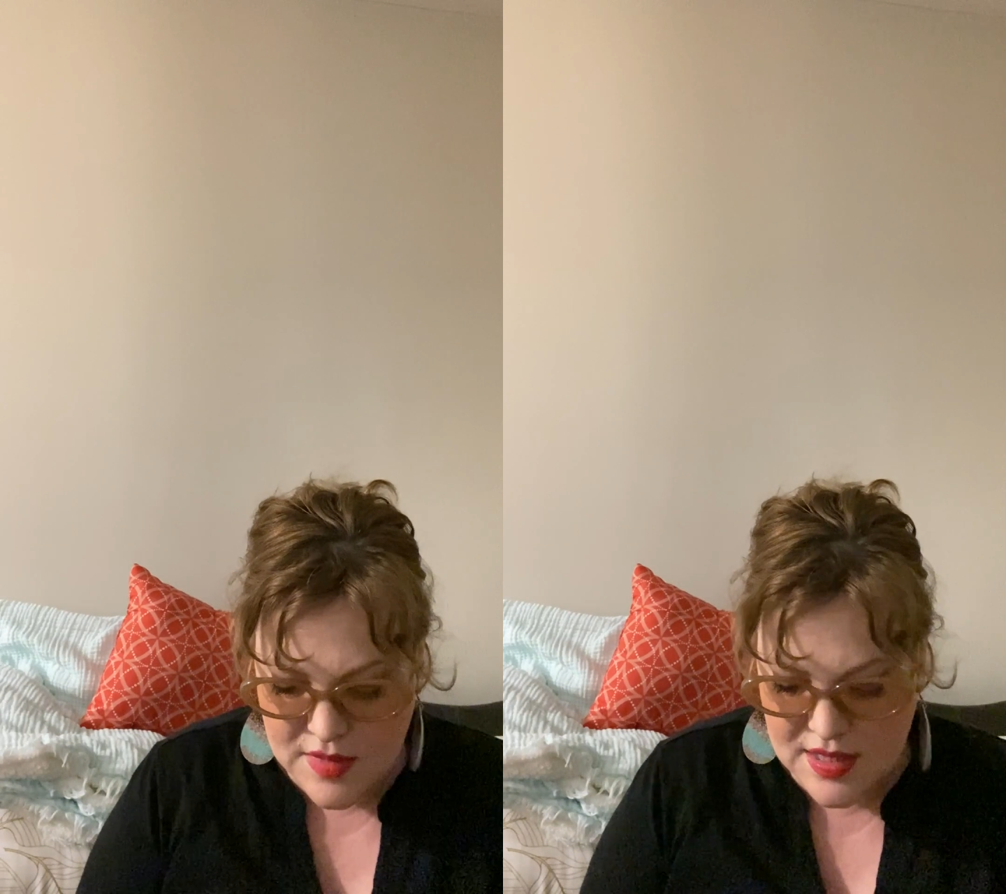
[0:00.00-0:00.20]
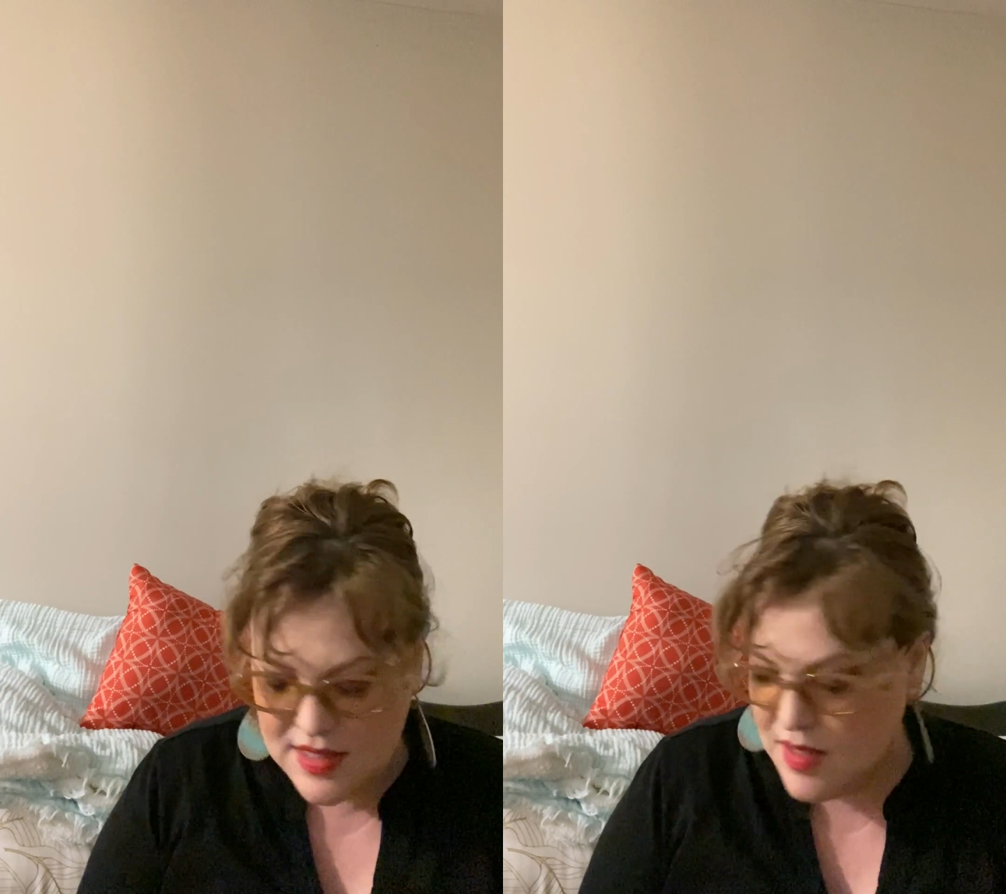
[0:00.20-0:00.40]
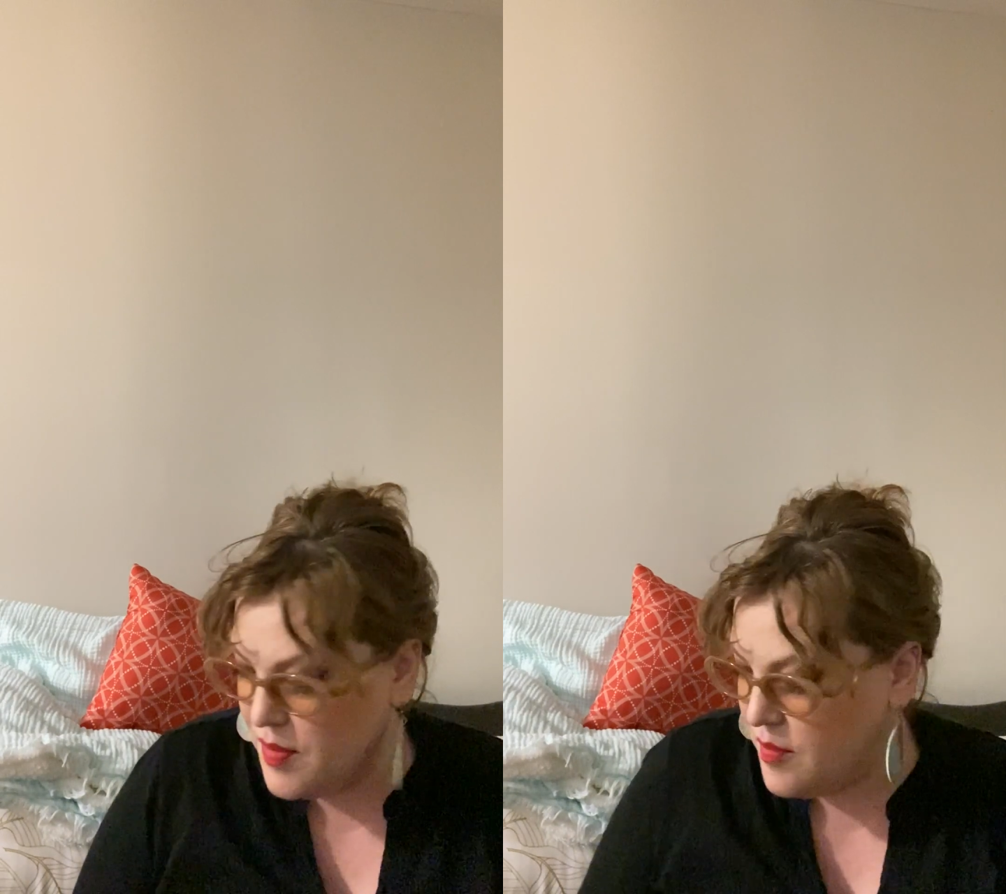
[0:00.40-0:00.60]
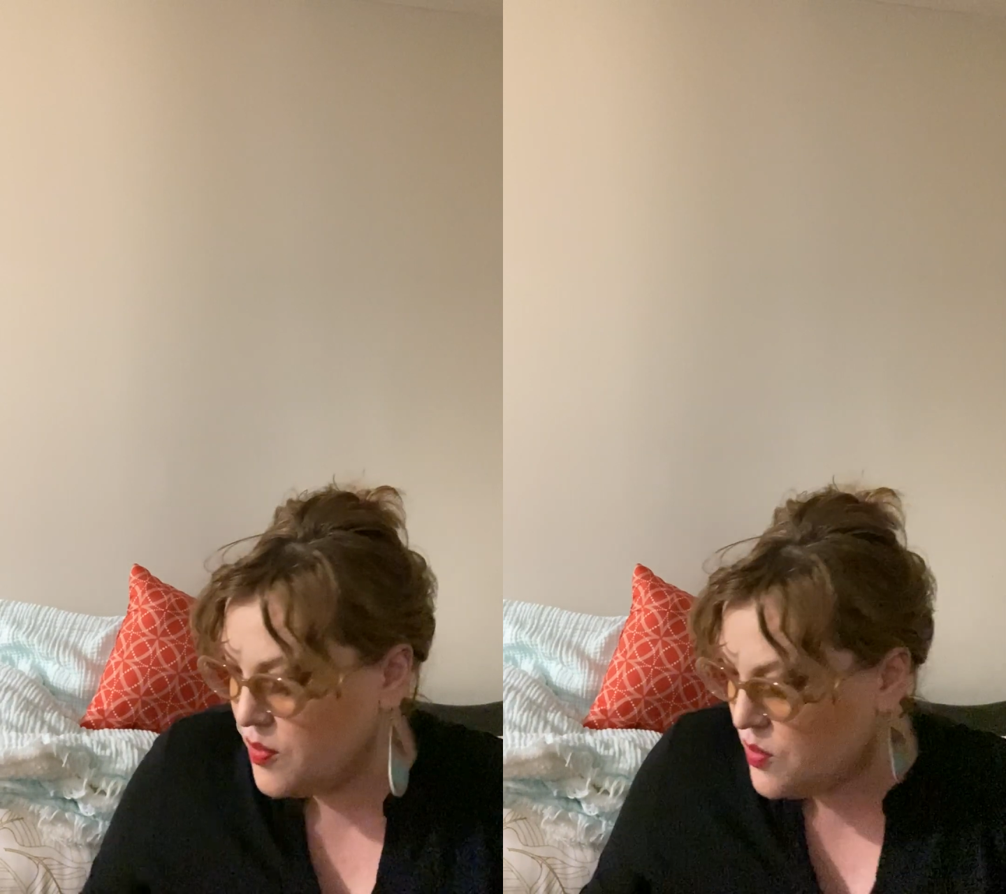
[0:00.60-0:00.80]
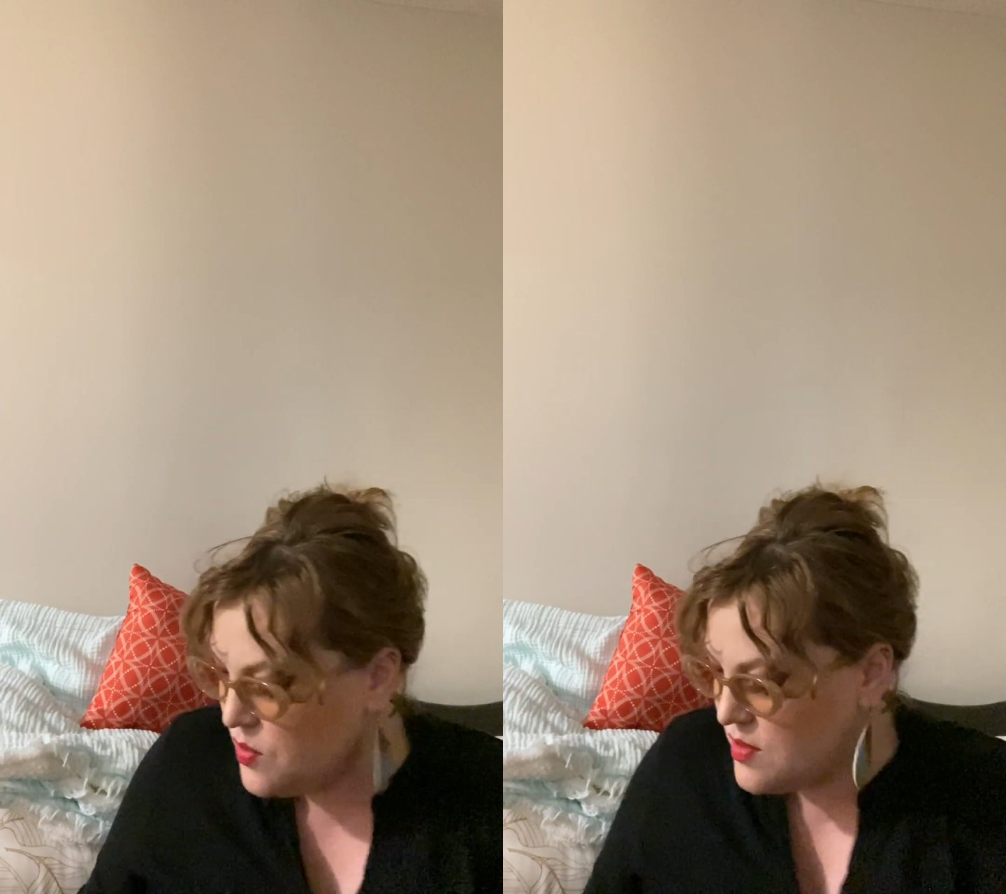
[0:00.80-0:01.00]
sipping
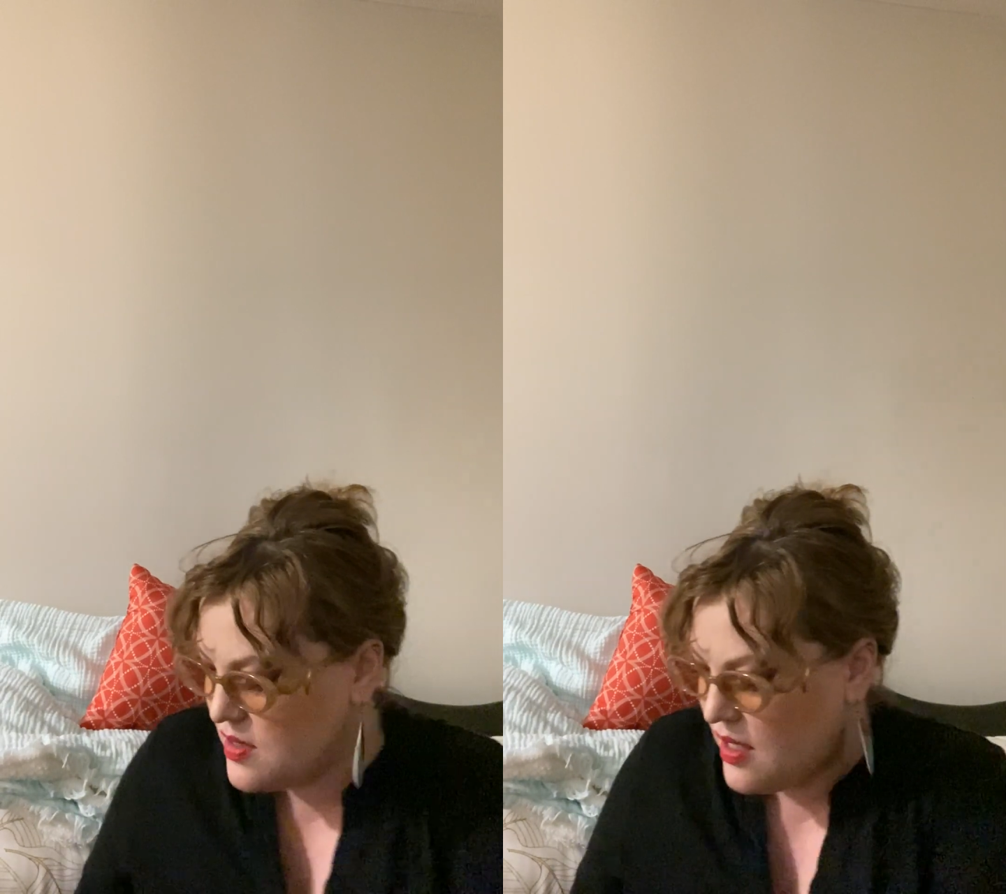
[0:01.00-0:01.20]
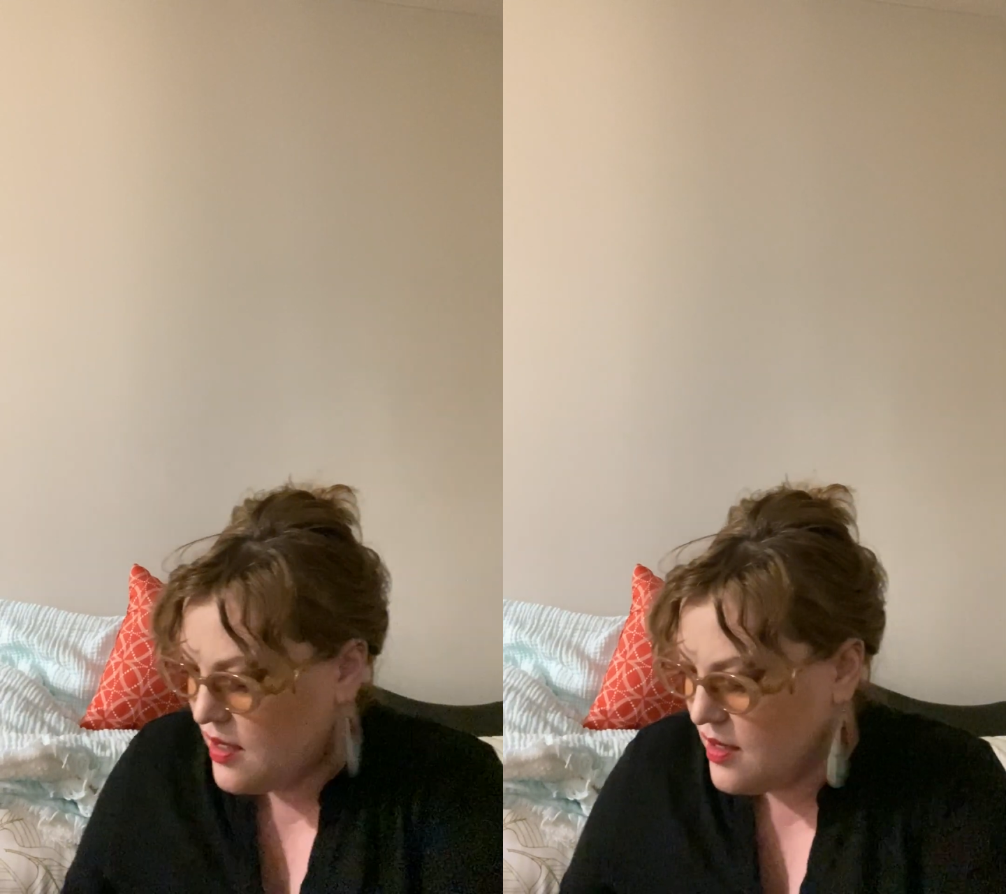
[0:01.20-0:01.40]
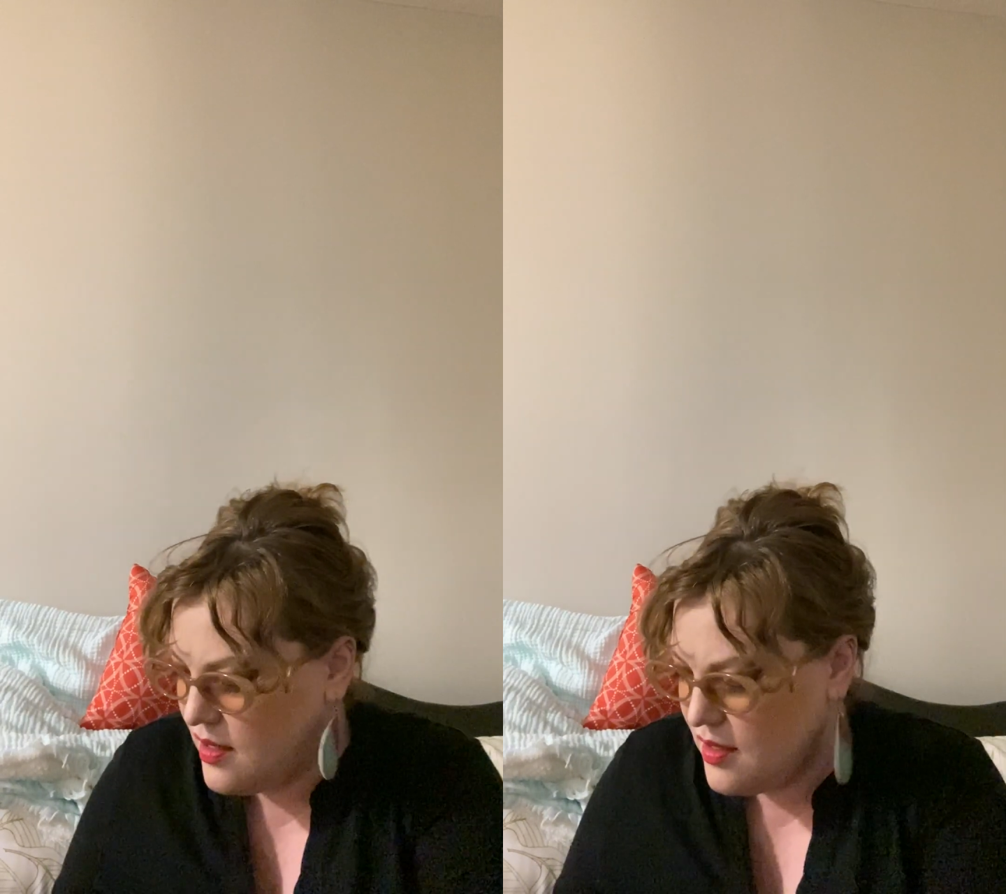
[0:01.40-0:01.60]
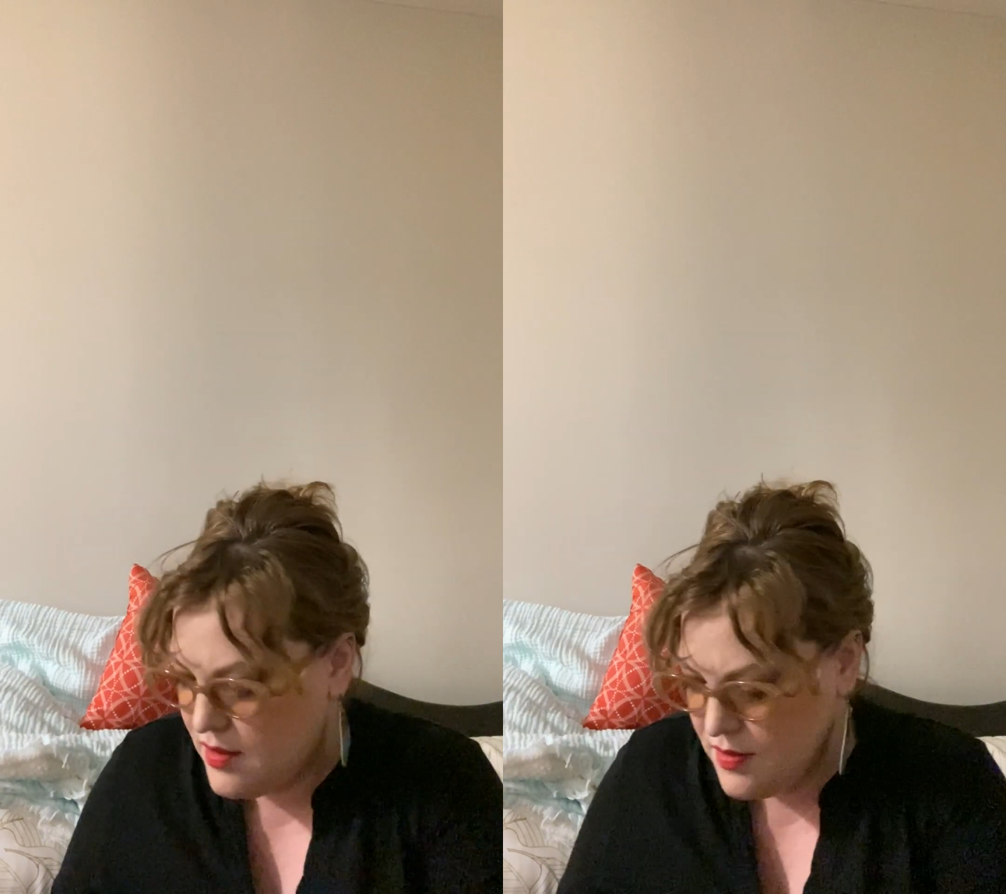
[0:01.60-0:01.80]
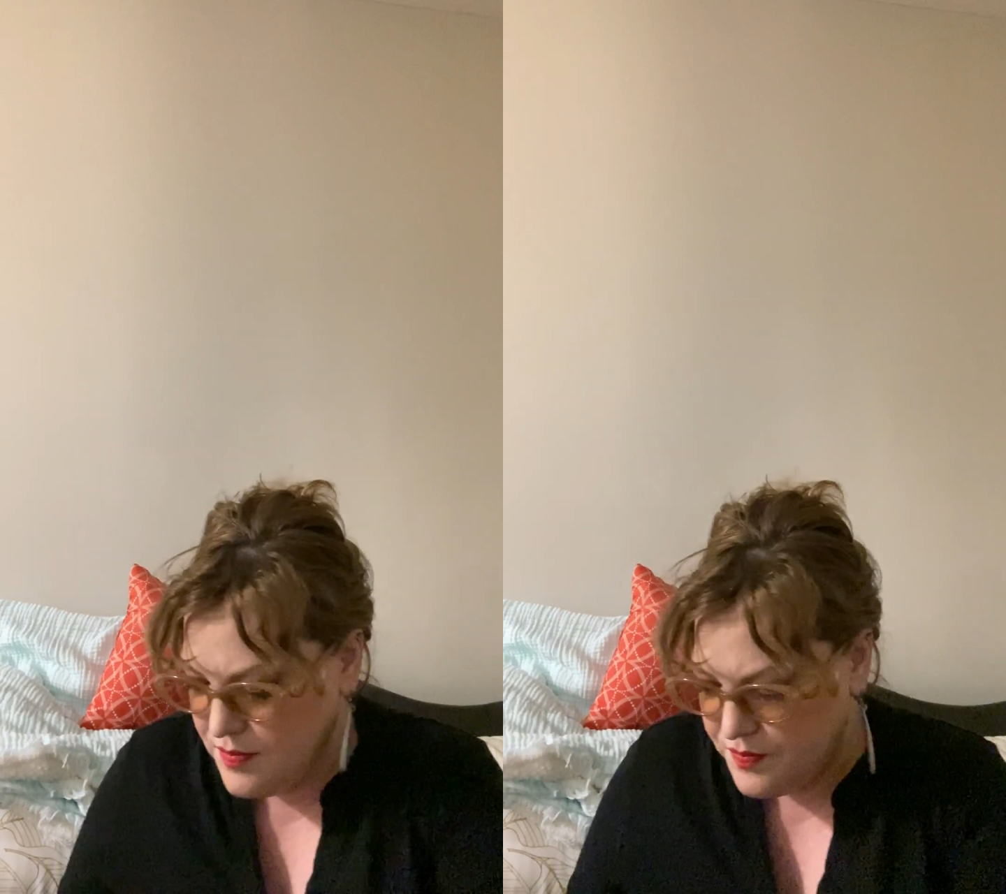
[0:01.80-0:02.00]
poolside,